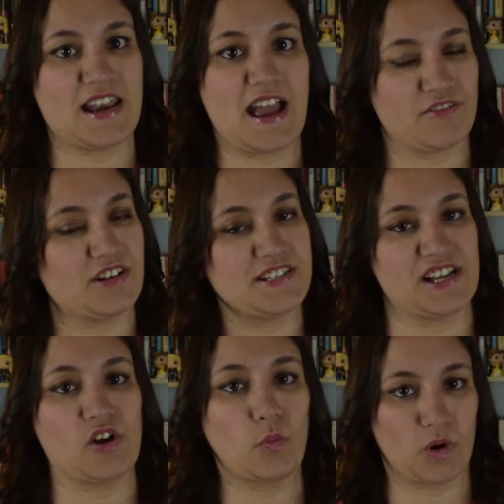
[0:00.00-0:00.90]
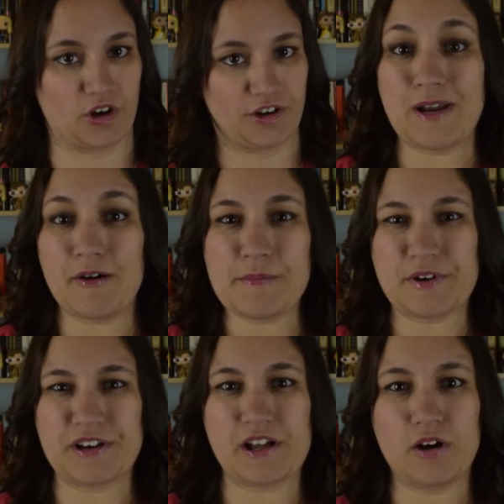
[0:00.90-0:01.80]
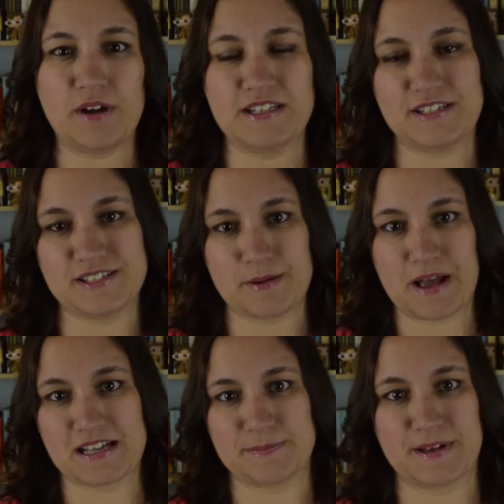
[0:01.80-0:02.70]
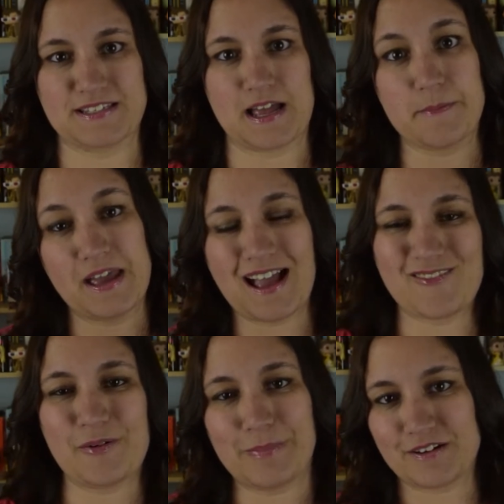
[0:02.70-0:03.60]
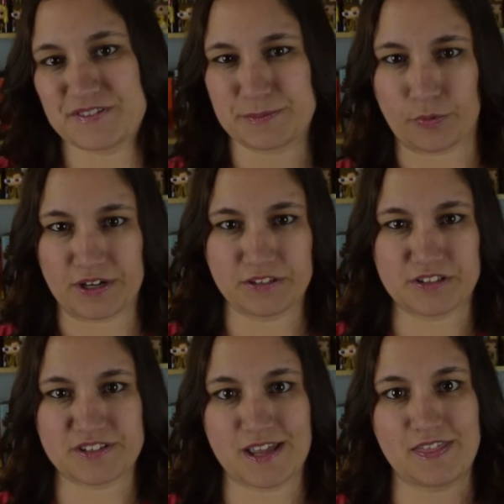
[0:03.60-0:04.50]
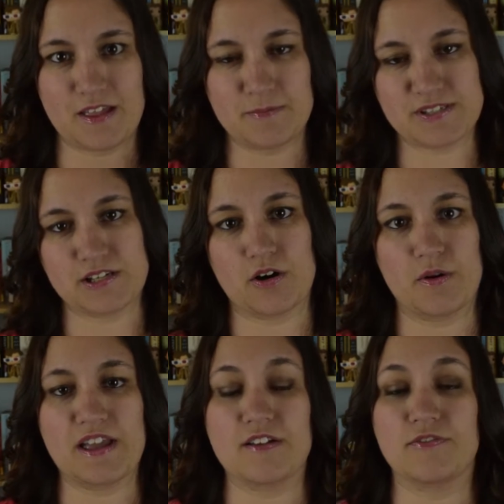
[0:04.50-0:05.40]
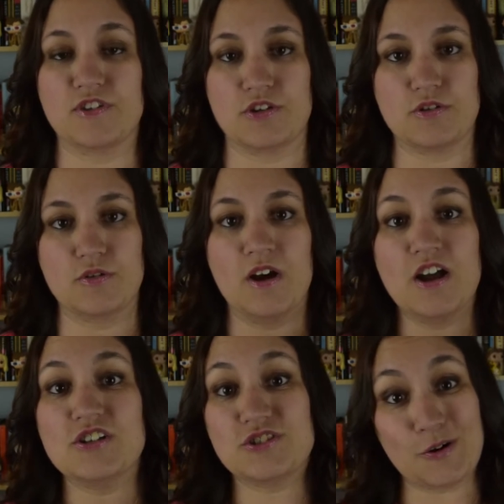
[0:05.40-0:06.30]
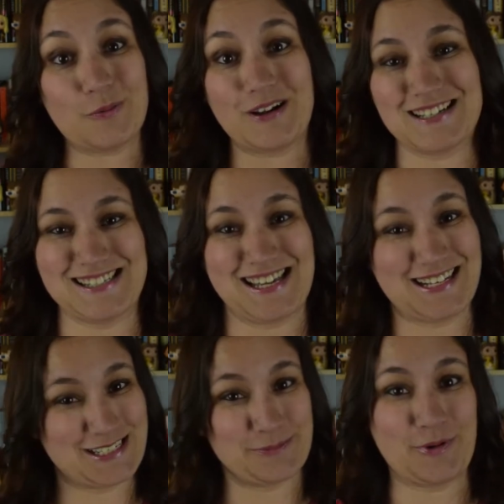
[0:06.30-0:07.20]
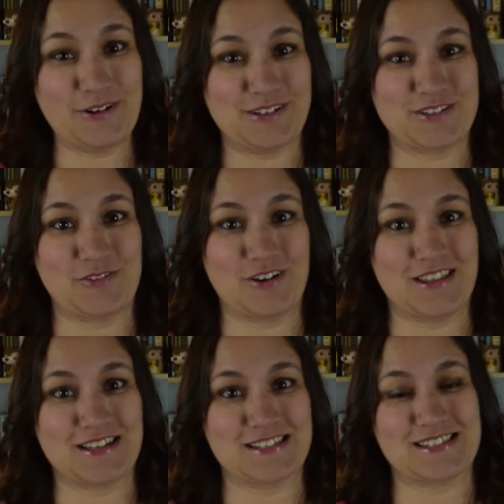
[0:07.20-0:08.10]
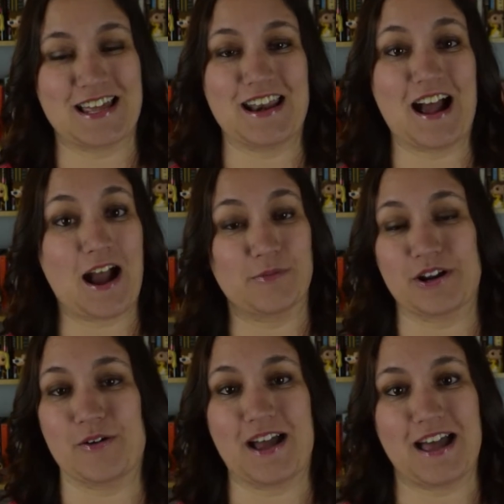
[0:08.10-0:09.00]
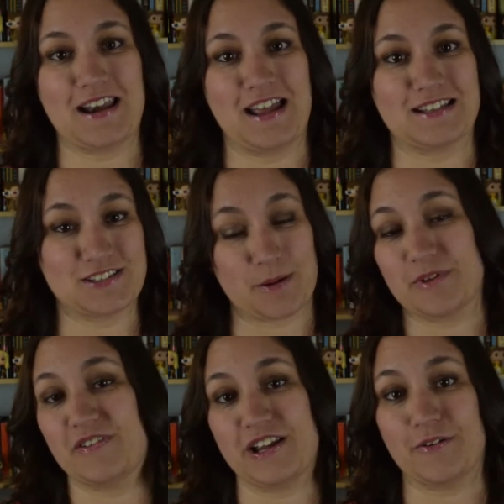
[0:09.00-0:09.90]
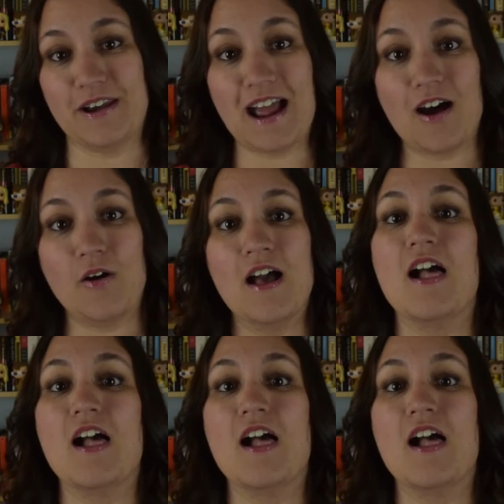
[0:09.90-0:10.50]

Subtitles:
and every single word. Now I'm gonna go into some aspects that may have a bit of spoilers in them. So if you don't want to see any spoilers for this, then I would go ahead and stop the video now.